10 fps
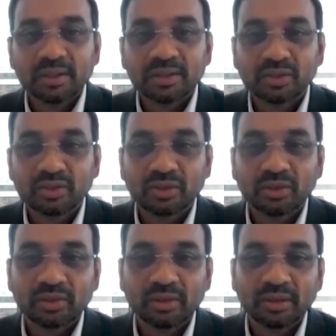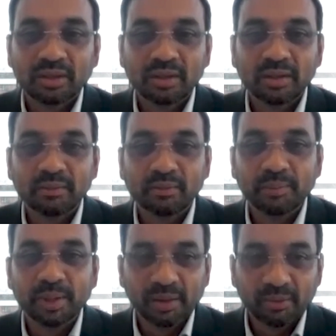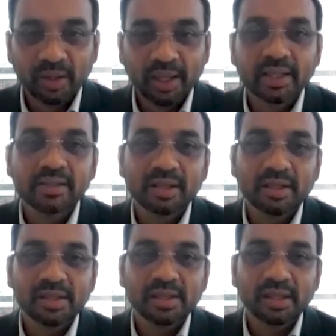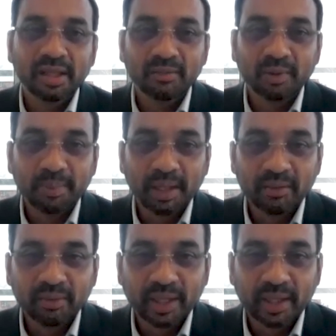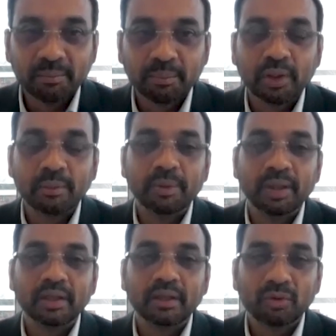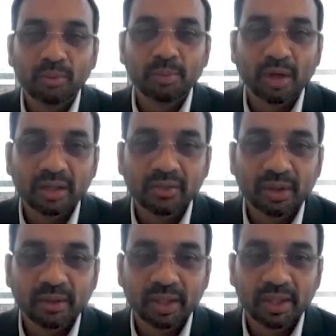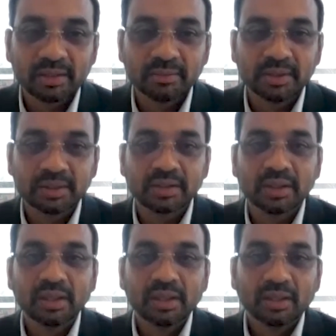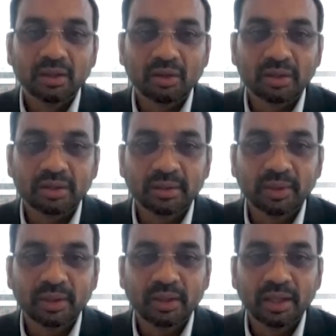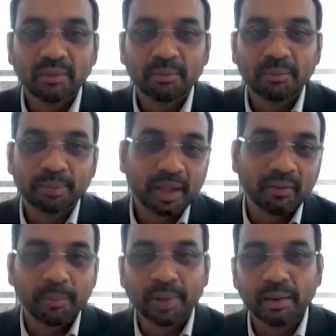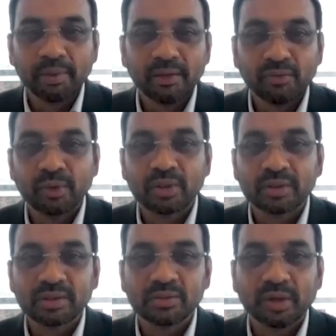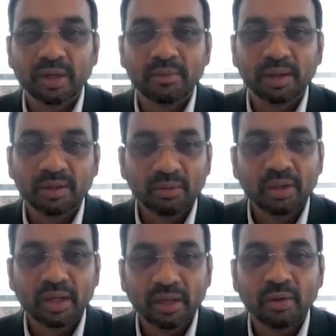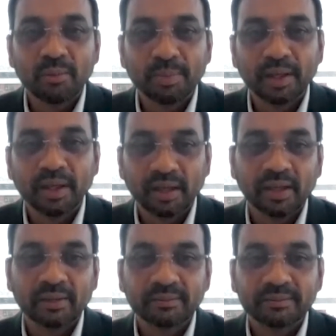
So we believe we'll get synergy and we believe we can build good products for our customers across the world. And our primary focus is going to be UK, Europe, and India.